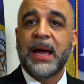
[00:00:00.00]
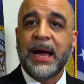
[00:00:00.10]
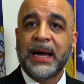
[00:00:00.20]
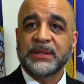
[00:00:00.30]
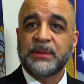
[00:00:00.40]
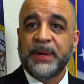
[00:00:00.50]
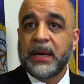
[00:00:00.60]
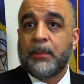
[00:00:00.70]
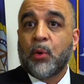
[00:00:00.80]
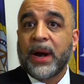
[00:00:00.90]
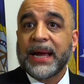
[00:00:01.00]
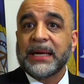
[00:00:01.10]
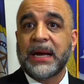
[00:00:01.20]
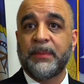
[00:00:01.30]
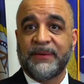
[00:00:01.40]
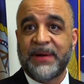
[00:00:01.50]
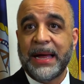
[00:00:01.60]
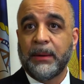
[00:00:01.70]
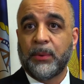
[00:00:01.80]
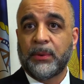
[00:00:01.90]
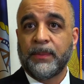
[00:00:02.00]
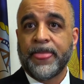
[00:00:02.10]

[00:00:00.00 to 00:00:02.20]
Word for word: uh, to become more economic viable.